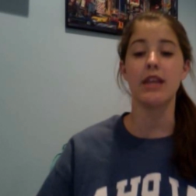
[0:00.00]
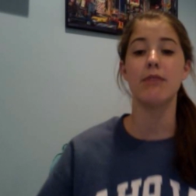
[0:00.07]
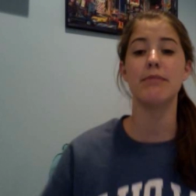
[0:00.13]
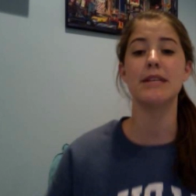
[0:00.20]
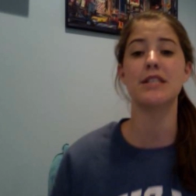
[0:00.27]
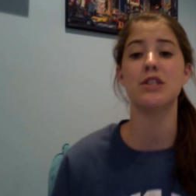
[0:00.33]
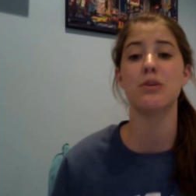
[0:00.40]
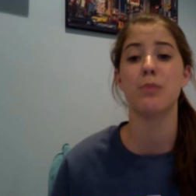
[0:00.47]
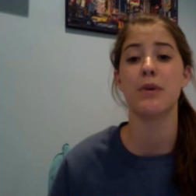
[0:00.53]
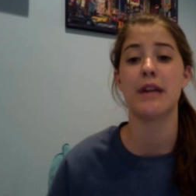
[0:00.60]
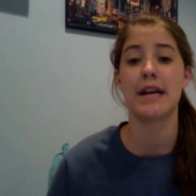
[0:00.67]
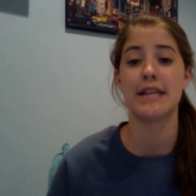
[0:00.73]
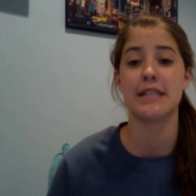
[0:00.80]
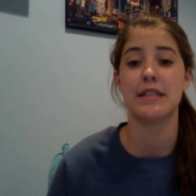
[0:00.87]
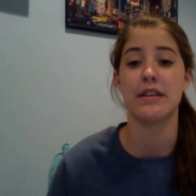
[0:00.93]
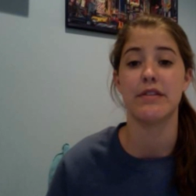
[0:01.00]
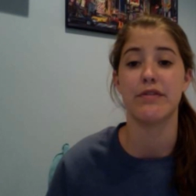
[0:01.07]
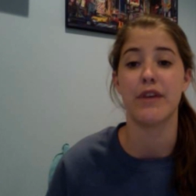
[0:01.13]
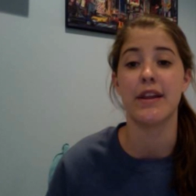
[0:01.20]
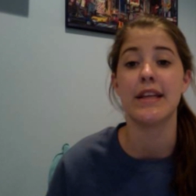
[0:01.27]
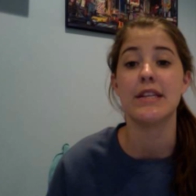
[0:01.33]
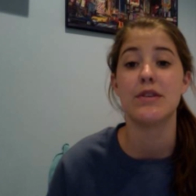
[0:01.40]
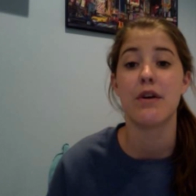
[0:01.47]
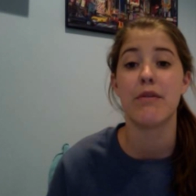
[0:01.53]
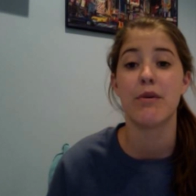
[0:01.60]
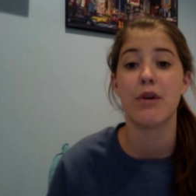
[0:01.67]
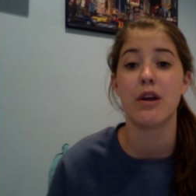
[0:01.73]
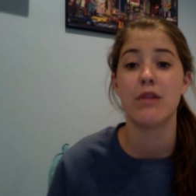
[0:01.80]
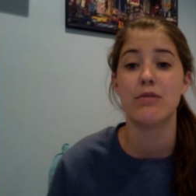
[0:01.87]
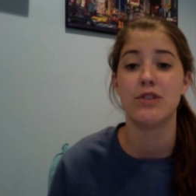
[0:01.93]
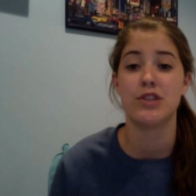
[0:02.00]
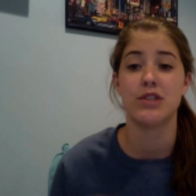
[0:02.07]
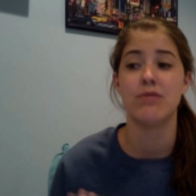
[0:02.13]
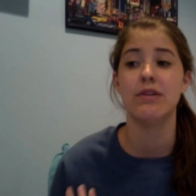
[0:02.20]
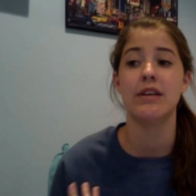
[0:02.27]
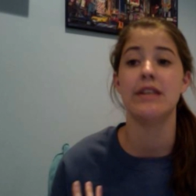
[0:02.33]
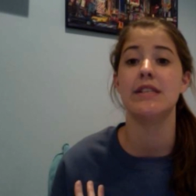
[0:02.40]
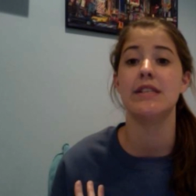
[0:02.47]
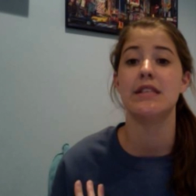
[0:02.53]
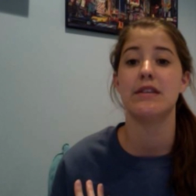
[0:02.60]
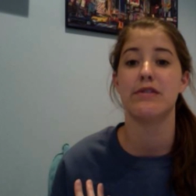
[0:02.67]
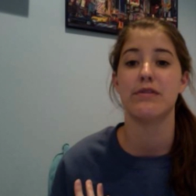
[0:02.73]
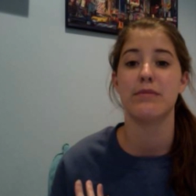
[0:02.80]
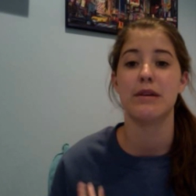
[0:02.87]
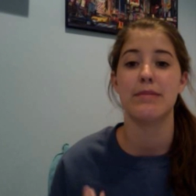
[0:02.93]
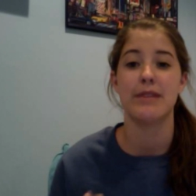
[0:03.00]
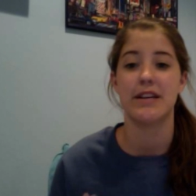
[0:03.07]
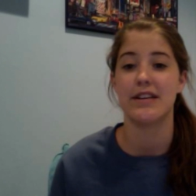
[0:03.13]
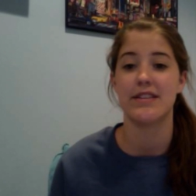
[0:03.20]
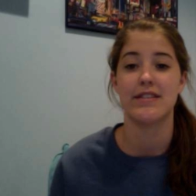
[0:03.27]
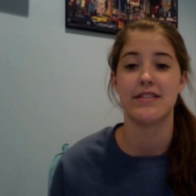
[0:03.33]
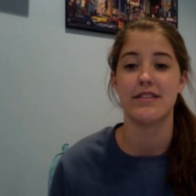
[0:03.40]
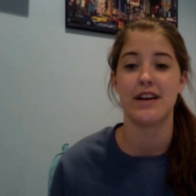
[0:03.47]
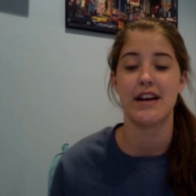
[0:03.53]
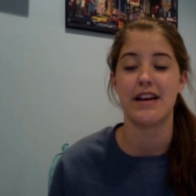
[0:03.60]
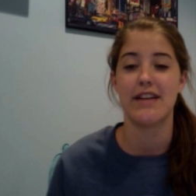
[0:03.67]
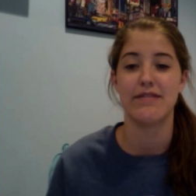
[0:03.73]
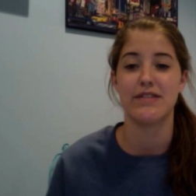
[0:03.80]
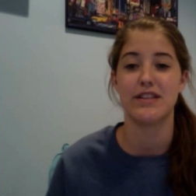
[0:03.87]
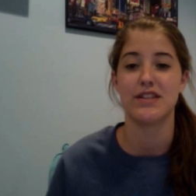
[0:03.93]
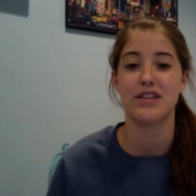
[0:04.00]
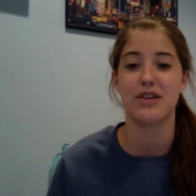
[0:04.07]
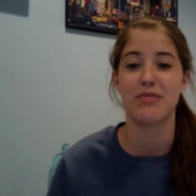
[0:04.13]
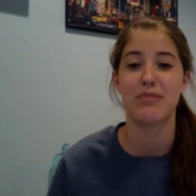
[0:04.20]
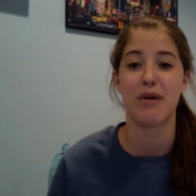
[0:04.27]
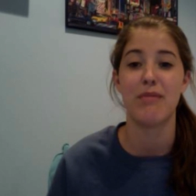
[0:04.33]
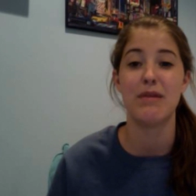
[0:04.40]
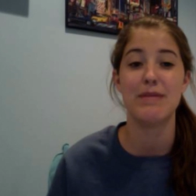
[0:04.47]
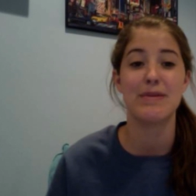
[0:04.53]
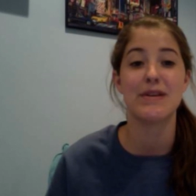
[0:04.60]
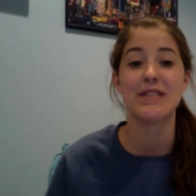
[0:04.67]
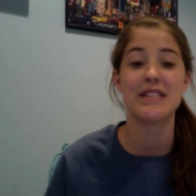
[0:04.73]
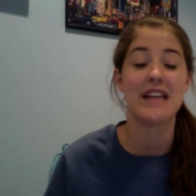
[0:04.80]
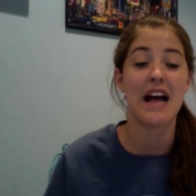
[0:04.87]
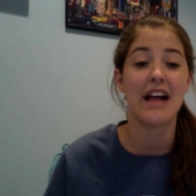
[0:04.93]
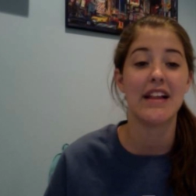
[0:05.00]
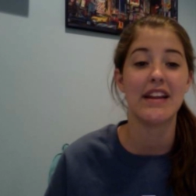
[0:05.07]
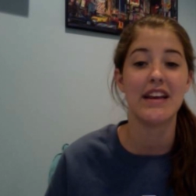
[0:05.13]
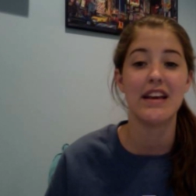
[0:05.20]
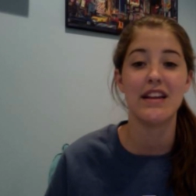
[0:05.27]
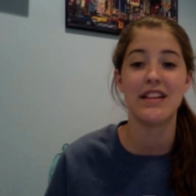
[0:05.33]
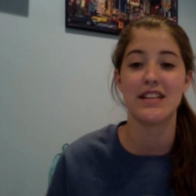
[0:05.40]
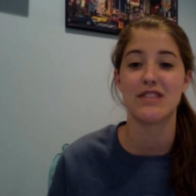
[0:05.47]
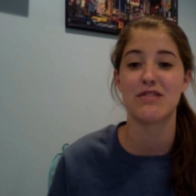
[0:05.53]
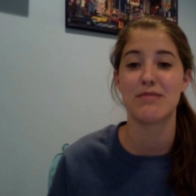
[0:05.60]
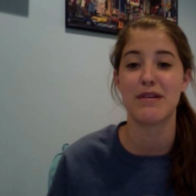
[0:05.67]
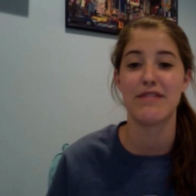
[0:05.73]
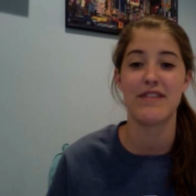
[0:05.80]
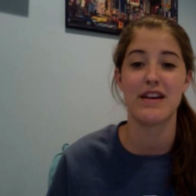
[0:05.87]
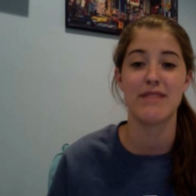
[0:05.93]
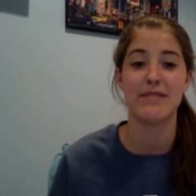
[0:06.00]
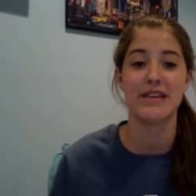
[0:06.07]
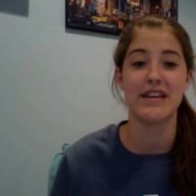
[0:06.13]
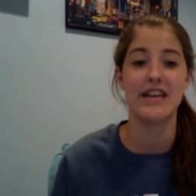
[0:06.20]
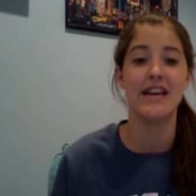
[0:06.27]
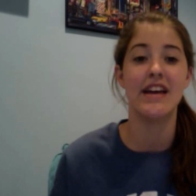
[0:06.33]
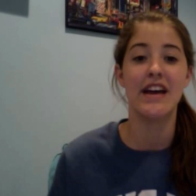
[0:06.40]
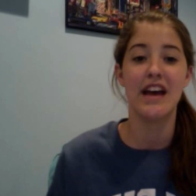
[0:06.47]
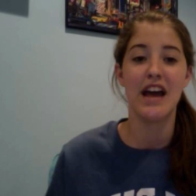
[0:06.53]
be super nice and friendly to everyone, which is really easy for me because I have such a bubbly personality. That's what my family